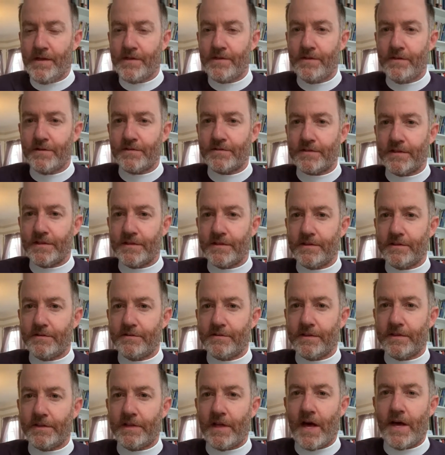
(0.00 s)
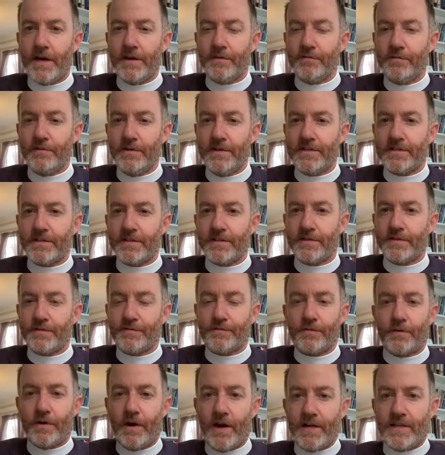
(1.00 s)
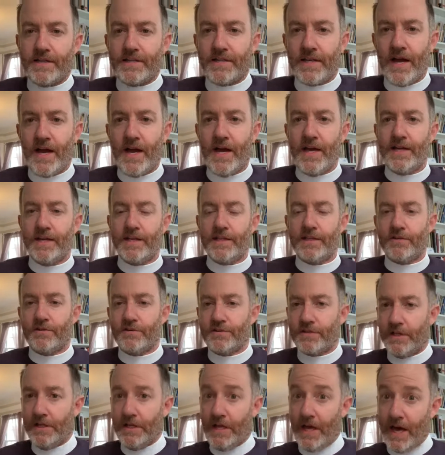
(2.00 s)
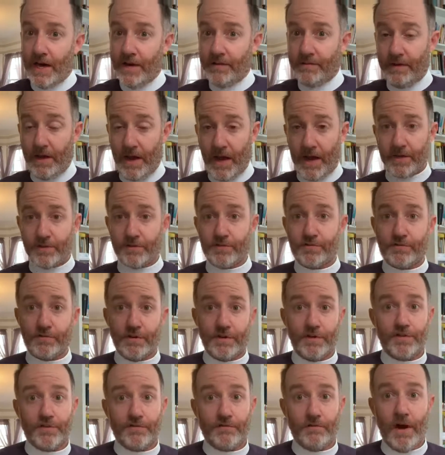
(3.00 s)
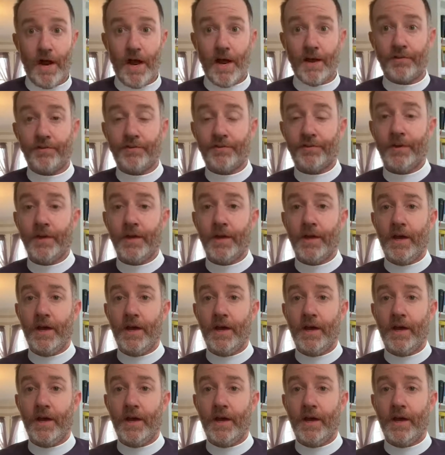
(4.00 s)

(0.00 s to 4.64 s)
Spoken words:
There's a lot of reasons for anxiety. There's a lot of extra stress.